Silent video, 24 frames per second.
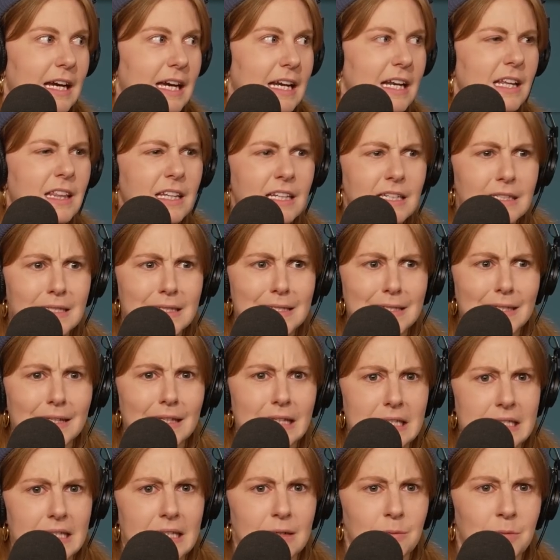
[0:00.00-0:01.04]
And I think it's still,
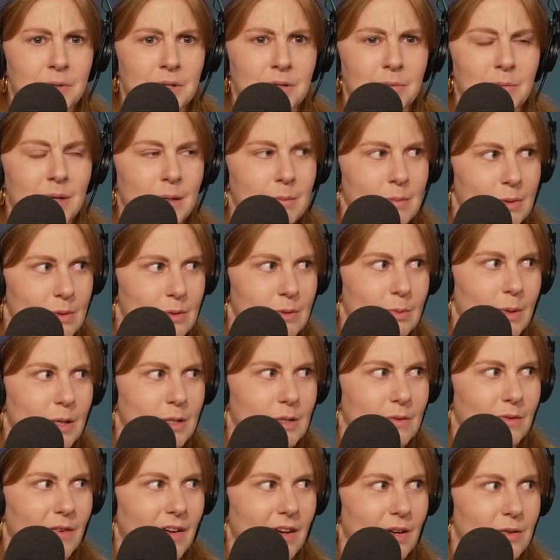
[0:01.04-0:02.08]
it's like one of my most
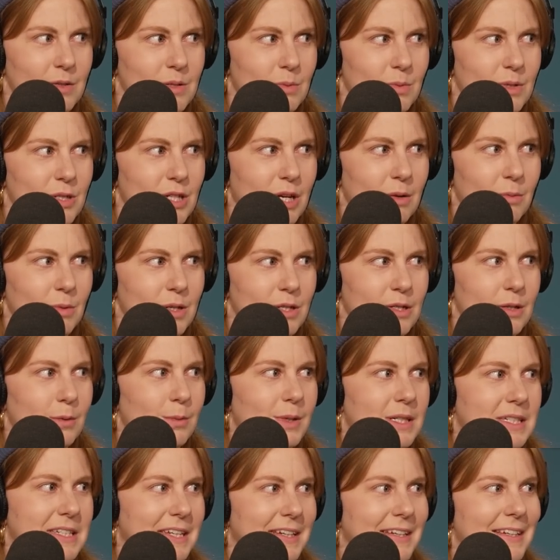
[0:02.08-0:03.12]
watched videos, which I wish it
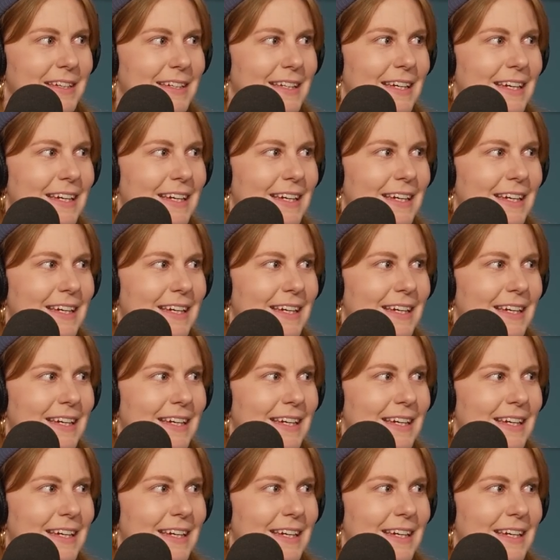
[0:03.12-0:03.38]
wasn't.